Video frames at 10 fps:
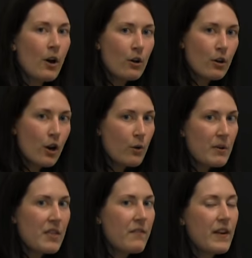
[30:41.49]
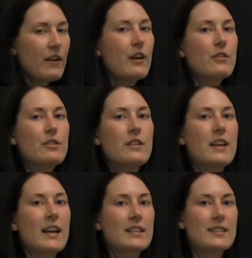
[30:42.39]
all go with the pharaoh to the
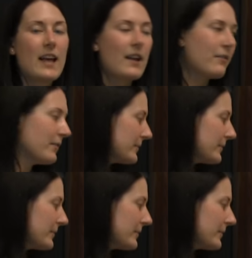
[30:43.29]
next life.